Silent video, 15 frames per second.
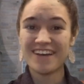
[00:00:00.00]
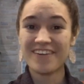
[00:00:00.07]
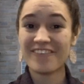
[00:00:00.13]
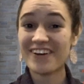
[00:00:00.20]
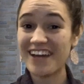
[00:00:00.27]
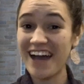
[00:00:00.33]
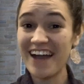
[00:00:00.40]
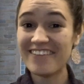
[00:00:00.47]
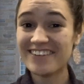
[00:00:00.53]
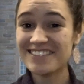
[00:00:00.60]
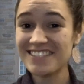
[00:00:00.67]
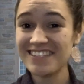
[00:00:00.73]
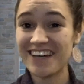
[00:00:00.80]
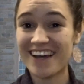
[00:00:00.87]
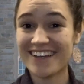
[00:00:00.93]
When I was
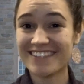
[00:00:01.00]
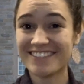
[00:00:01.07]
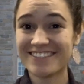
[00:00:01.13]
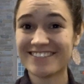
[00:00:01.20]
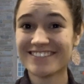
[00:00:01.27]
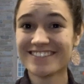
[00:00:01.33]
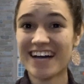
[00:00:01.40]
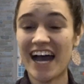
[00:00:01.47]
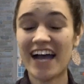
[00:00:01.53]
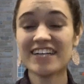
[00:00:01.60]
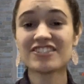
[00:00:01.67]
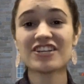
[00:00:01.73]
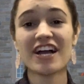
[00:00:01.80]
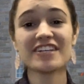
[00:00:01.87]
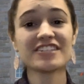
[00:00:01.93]
in high school, I
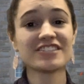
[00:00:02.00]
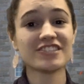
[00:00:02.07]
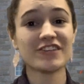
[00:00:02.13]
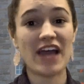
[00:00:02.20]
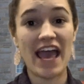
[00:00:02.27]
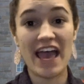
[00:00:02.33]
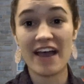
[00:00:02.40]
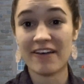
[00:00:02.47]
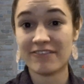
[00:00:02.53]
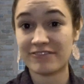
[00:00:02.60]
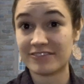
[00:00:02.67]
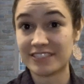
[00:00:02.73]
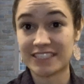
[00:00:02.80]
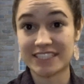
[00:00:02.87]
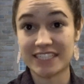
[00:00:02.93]
tried to do
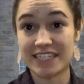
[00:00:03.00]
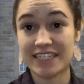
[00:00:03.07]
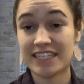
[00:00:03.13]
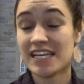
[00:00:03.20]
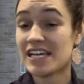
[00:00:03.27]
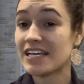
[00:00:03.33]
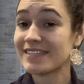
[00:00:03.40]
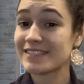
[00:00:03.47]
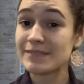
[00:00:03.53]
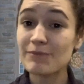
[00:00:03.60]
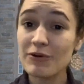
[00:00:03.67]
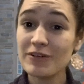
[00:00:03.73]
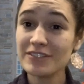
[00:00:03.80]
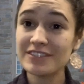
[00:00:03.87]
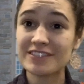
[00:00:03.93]
everything.
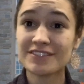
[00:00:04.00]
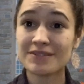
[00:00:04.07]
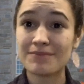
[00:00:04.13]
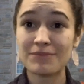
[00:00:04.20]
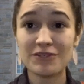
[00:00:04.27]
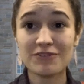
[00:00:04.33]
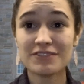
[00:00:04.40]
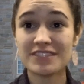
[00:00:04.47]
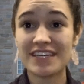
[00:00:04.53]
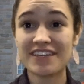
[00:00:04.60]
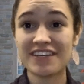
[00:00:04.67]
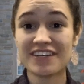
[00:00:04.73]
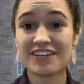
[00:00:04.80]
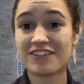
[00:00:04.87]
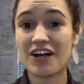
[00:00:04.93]
Sports,
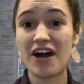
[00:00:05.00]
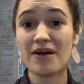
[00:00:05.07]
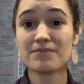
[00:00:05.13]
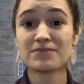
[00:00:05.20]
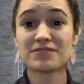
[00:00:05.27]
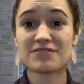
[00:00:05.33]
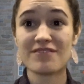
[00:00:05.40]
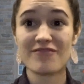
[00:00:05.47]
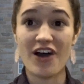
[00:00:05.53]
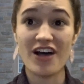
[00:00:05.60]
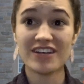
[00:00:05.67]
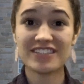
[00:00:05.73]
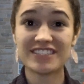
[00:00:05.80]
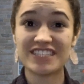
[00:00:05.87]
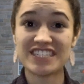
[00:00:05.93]
music, clubs,
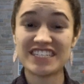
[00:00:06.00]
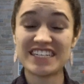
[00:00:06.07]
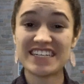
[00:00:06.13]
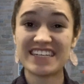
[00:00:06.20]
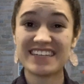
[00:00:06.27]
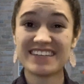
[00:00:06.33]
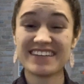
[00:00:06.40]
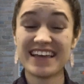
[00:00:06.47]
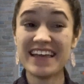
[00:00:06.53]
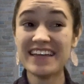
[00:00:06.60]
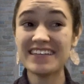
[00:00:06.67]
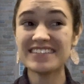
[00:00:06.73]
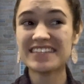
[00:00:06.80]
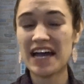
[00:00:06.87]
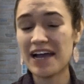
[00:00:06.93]
volunteering,
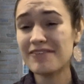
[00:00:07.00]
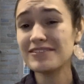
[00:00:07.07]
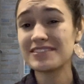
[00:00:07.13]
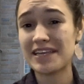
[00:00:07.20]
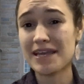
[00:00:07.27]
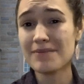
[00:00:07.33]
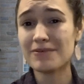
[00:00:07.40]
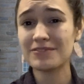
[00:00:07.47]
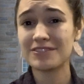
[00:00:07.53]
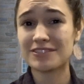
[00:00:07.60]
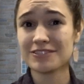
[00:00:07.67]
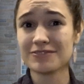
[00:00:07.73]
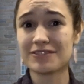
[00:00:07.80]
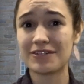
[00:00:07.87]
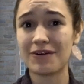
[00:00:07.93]
and I was able to
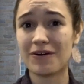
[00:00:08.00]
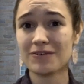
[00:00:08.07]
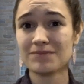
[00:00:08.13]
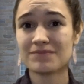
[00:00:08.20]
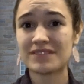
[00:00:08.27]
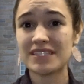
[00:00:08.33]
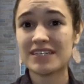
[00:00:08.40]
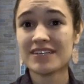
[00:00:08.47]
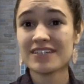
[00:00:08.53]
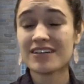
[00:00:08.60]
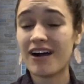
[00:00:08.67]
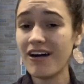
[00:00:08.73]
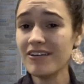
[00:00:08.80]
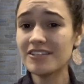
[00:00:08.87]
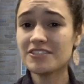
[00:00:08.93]
do it all.
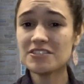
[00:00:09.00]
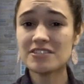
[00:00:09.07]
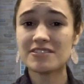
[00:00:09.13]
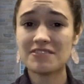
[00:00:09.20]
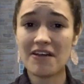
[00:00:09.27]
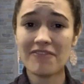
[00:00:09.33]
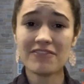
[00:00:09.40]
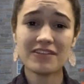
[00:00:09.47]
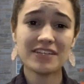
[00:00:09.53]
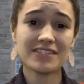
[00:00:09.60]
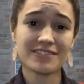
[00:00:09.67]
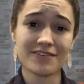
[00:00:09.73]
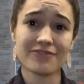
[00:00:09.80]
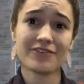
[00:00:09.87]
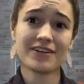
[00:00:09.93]
College is definitely
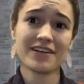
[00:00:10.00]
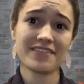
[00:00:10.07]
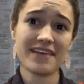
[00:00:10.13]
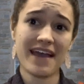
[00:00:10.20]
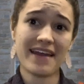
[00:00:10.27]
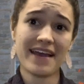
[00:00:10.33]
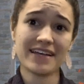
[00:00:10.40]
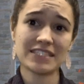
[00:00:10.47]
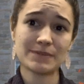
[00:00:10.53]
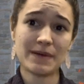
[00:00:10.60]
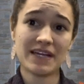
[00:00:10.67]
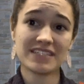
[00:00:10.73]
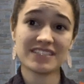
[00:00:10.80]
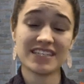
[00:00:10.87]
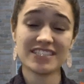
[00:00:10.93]
different in that
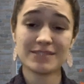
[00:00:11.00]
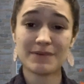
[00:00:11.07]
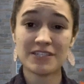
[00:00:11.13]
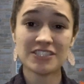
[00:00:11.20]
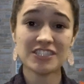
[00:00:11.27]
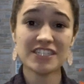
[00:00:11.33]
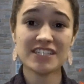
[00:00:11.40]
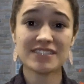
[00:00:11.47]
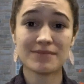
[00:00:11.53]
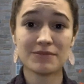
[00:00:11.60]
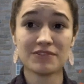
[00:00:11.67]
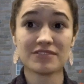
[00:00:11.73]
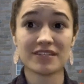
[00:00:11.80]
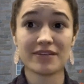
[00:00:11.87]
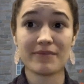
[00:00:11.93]
aspect, especially as a
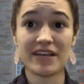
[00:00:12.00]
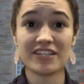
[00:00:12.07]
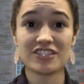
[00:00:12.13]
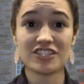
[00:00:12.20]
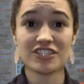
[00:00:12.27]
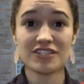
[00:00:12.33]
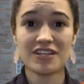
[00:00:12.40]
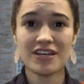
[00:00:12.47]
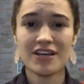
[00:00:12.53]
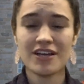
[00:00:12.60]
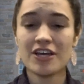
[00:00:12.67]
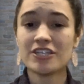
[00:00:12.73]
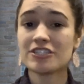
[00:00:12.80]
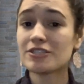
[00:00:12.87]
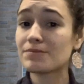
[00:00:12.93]
music major.
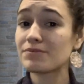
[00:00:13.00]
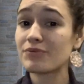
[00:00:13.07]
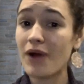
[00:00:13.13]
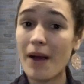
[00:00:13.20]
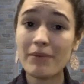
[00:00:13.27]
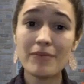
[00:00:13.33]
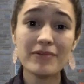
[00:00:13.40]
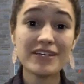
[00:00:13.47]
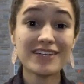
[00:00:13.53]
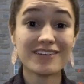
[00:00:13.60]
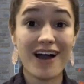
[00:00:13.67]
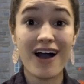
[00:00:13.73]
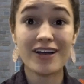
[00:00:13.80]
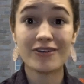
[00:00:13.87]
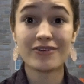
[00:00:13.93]
You're probably
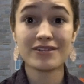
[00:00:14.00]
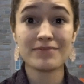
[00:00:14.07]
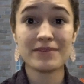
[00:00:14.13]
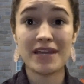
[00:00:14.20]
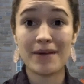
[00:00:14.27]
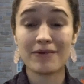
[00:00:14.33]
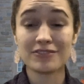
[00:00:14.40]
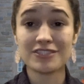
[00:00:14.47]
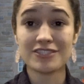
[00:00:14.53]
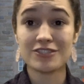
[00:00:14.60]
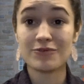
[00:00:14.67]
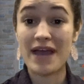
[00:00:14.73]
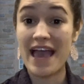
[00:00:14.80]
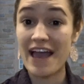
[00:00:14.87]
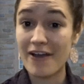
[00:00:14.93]
not going to be able to
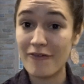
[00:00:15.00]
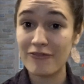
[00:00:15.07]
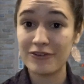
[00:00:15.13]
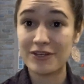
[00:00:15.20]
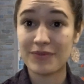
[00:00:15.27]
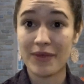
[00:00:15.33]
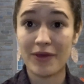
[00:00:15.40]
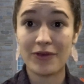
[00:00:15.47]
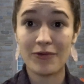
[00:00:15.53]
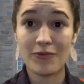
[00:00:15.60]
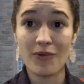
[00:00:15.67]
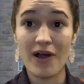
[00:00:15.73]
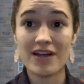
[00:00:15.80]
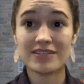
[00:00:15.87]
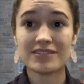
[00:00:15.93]
do everything you
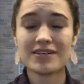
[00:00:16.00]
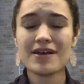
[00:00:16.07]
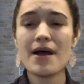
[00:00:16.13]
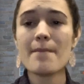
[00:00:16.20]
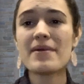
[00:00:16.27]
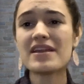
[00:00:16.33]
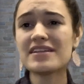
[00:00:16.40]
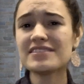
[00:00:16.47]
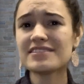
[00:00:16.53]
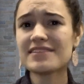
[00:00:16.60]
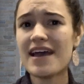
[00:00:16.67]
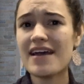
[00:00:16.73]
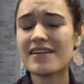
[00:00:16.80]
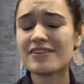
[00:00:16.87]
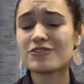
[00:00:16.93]
want, but
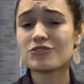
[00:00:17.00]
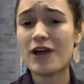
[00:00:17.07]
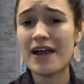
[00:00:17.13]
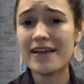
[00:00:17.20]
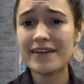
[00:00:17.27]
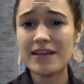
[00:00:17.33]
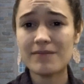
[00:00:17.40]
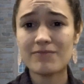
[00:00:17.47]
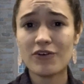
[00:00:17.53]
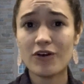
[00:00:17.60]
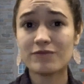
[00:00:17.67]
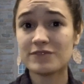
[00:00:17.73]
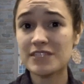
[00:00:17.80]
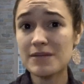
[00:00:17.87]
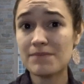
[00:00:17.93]
instead, try and get
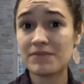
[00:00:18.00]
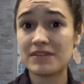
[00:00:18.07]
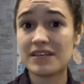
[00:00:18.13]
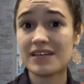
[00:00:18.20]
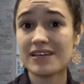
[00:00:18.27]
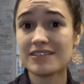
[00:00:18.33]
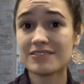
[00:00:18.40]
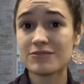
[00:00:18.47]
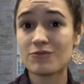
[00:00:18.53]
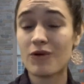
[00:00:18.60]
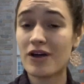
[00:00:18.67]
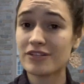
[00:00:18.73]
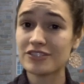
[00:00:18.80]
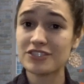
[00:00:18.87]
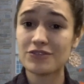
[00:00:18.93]
involved deeply into
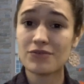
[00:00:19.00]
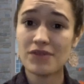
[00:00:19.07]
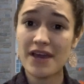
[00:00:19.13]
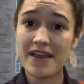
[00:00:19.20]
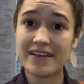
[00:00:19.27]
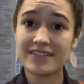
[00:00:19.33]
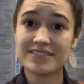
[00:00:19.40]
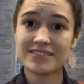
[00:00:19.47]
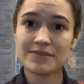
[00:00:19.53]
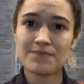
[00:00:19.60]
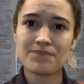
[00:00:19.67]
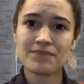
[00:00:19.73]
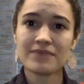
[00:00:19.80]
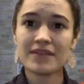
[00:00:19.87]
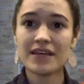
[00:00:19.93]
one or two things.
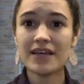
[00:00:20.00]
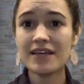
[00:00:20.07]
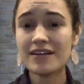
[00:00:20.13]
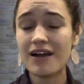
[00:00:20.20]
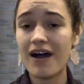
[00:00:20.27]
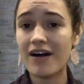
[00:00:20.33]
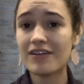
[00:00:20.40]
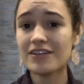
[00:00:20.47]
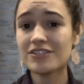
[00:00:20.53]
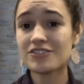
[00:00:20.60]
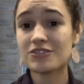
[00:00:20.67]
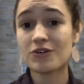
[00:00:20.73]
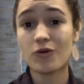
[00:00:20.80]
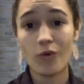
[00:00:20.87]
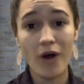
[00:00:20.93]
In
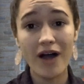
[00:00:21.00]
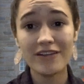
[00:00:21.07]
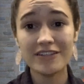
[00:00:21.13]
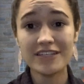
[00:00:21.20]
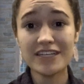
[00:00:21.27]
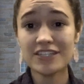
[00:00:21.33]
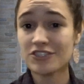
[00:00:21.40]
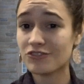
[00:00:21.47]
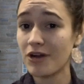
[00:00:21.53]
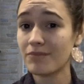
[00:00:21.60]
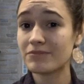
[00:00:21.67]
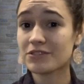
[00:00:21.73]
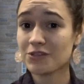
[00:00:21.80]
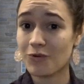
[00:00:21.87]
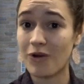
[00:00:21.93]
college, quality
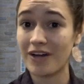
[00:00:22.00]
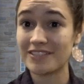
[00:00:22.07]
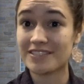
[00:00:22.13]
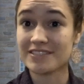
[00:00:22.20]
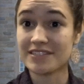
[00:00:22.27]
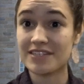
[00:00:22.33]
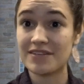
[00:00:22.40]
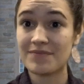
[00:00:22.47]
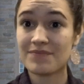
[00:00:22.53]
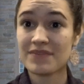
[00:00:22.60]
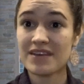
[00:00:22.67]
trumps quantity.